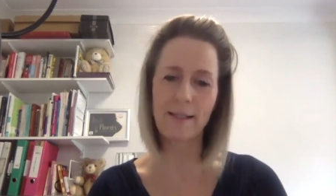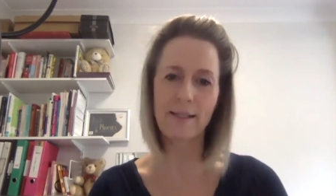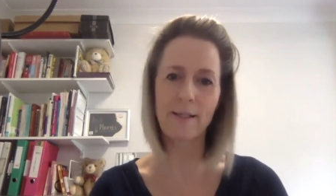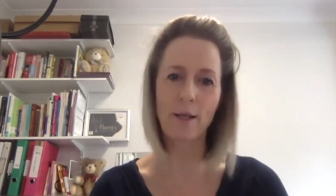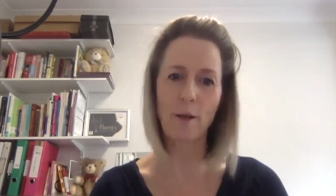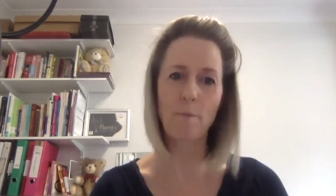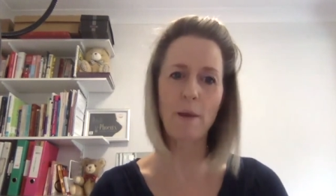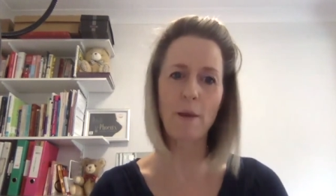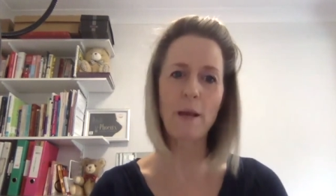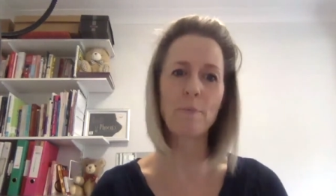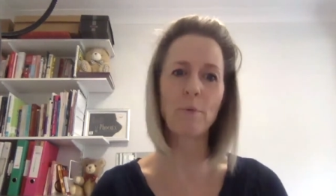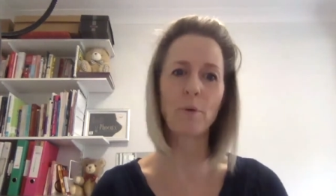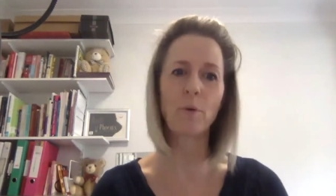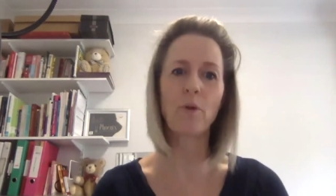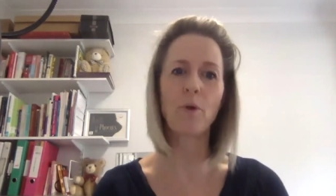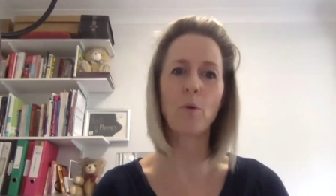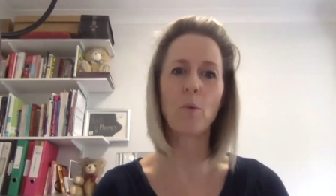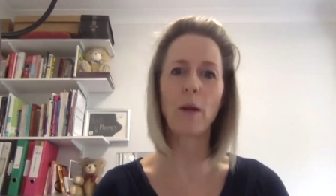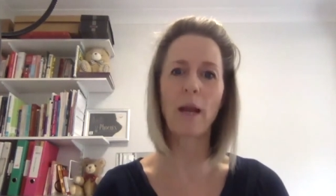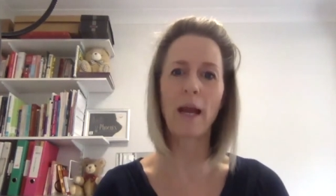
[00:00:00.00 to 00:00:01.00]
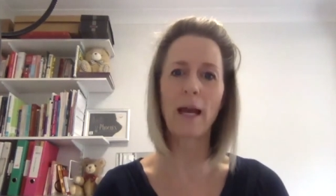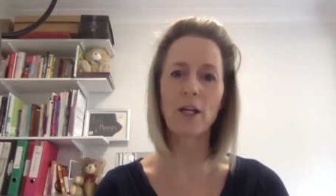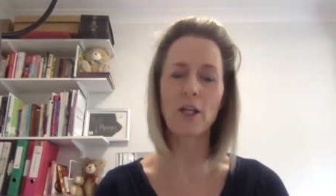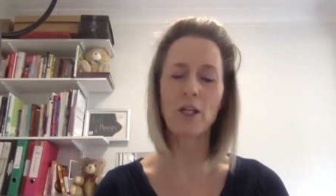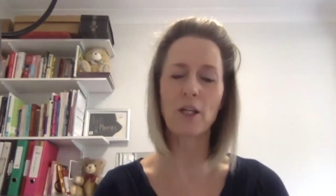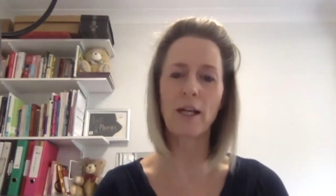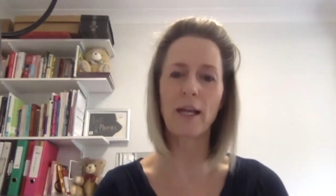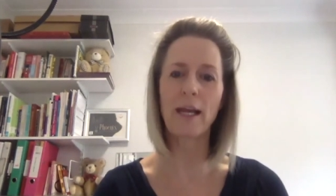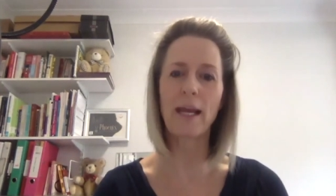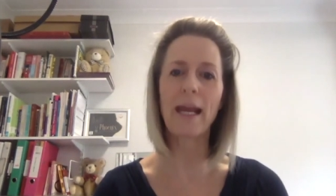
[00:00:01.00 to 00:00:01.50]
So people that will
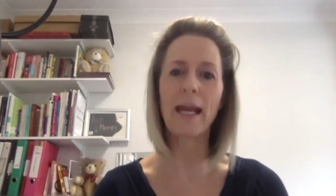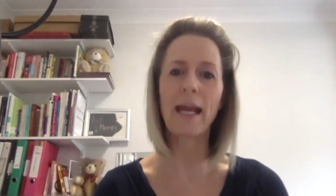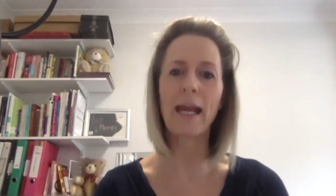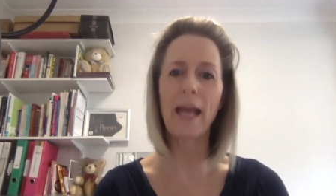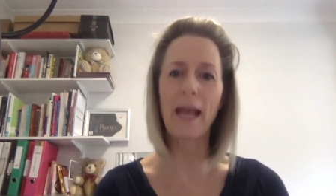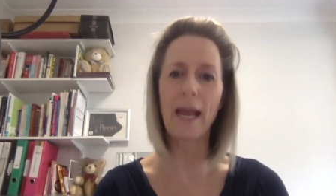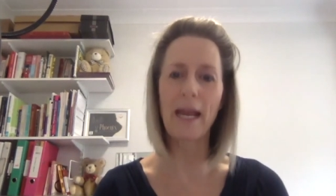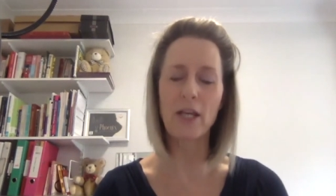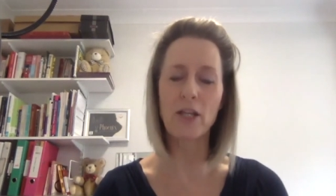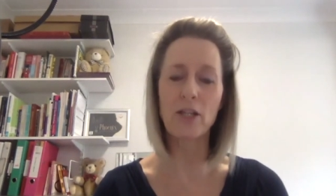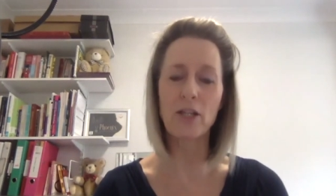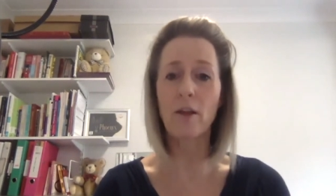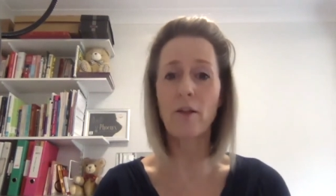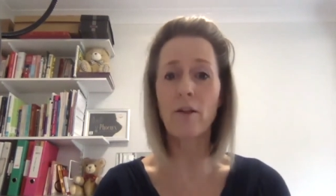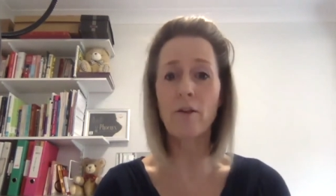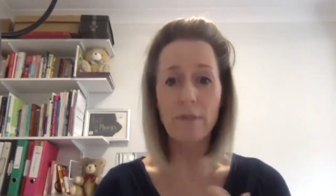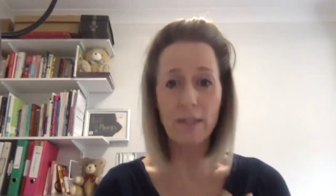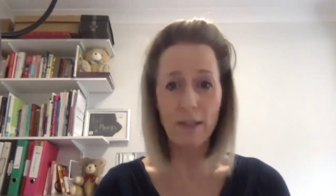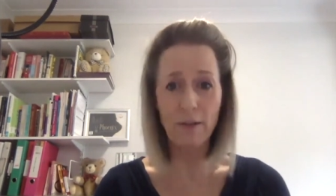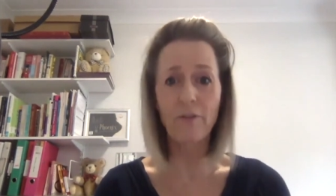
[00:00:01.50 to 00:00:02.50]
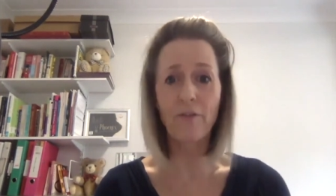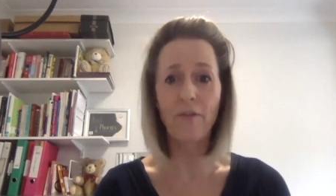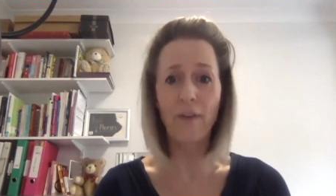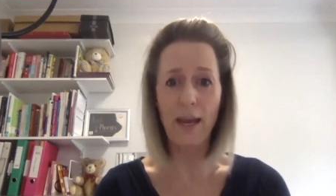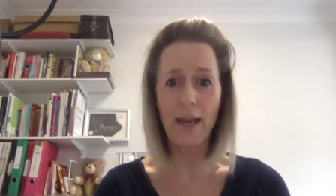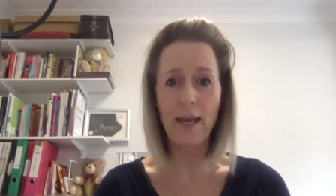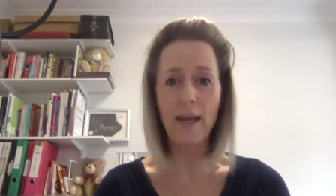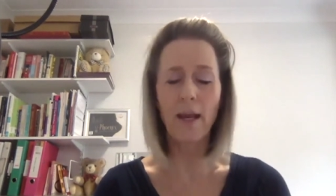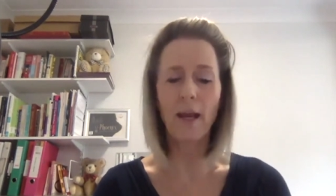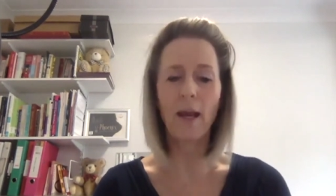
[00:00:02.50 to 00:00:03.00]
actually engage. So there is a
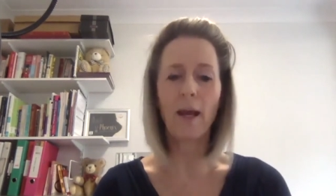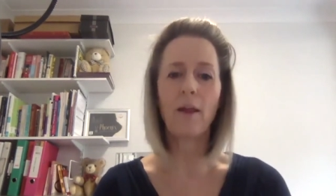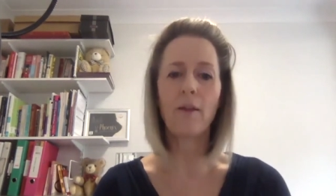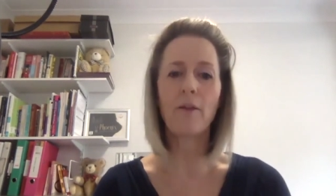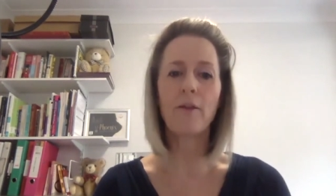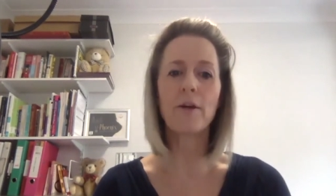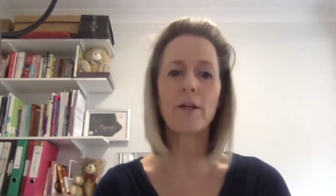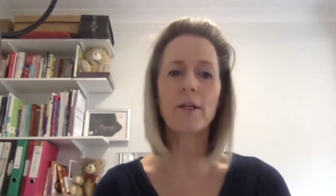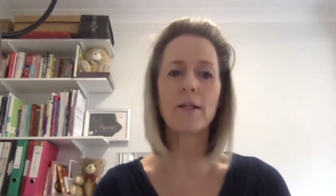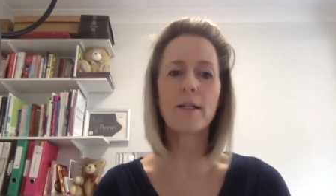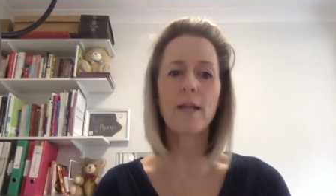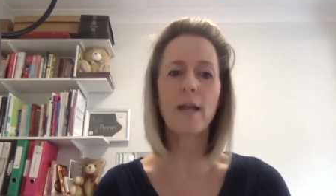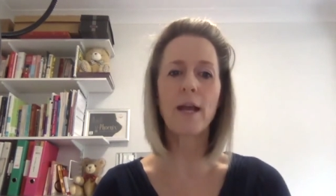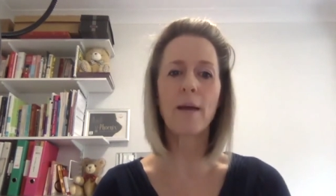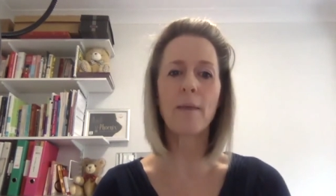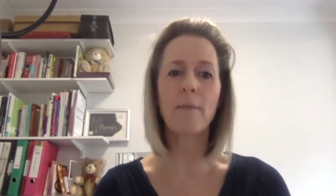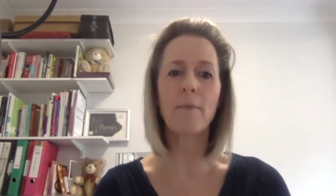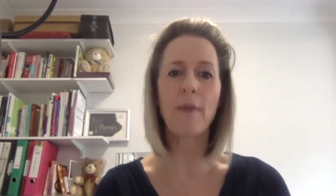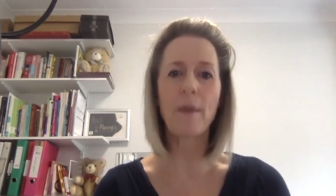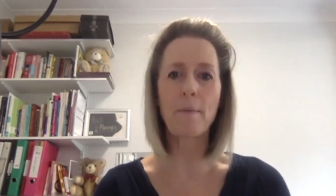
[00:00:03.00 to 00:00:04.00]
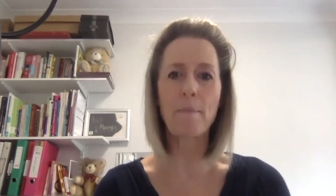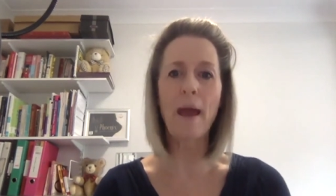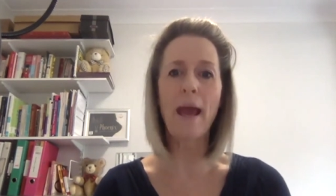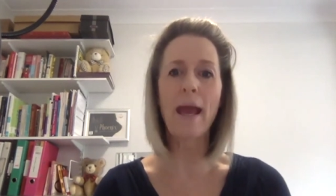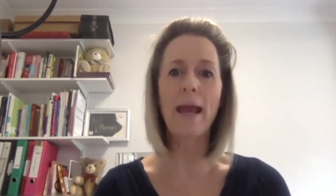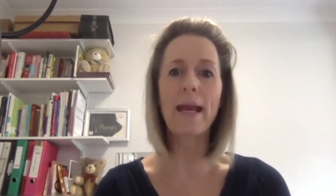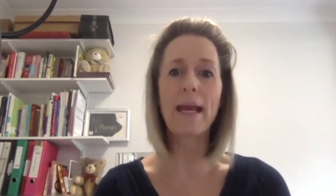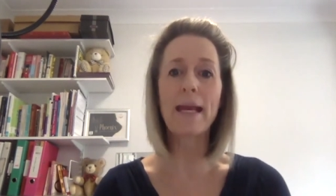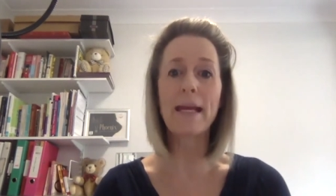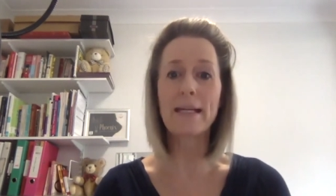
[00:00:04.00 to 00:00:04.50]
fee that they
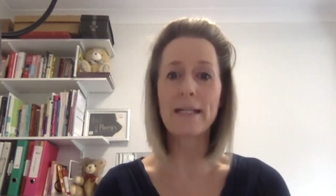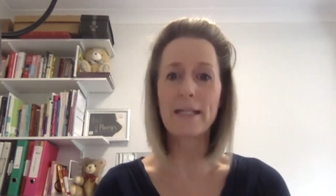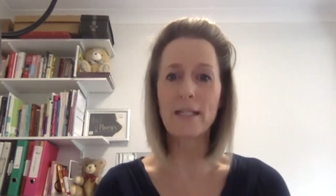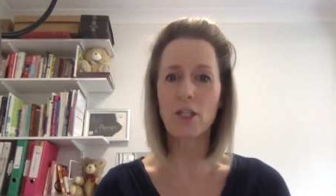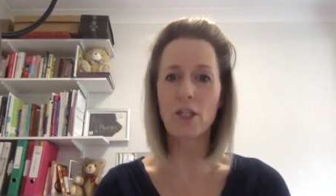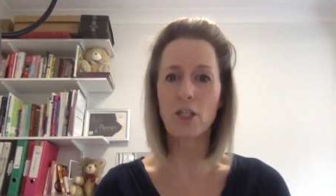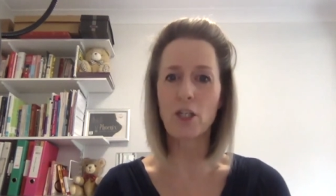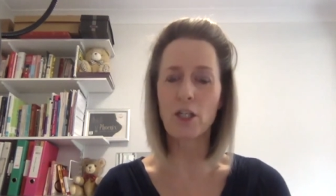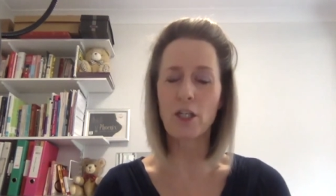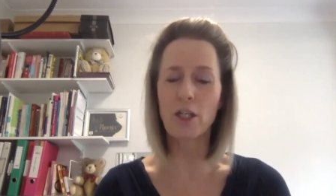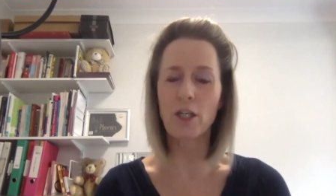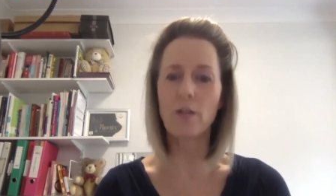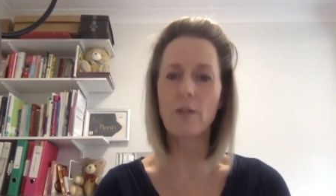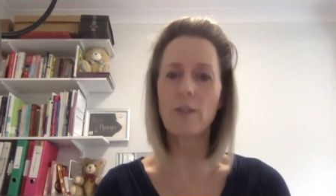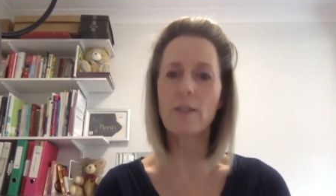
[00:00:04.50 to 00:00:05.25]
pay in addition to.